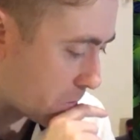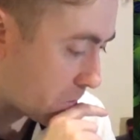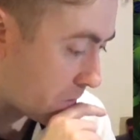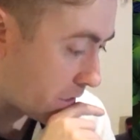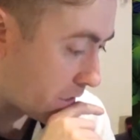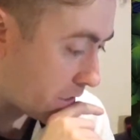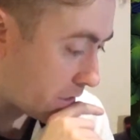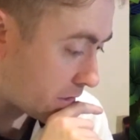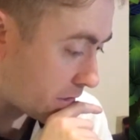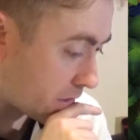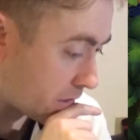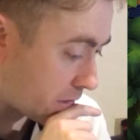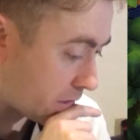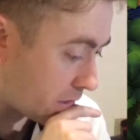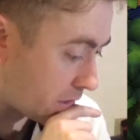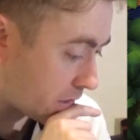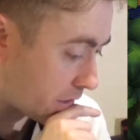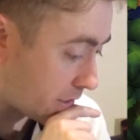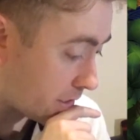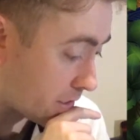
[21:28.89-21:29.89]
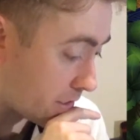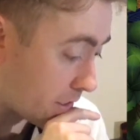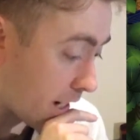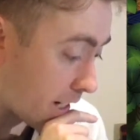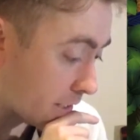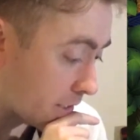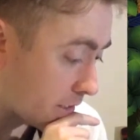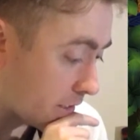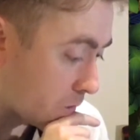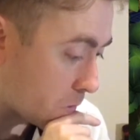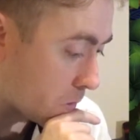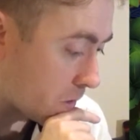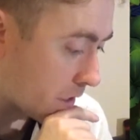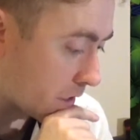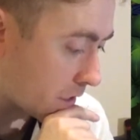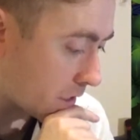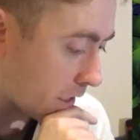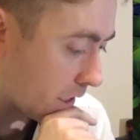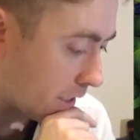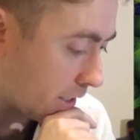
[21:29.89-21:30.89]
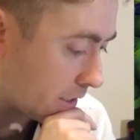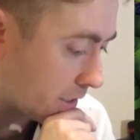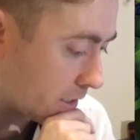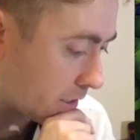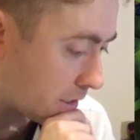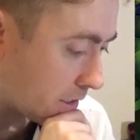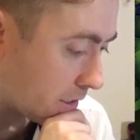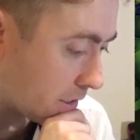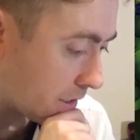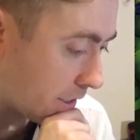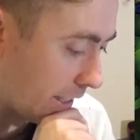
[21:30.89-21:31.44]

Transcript: It's a tactic that works, guys.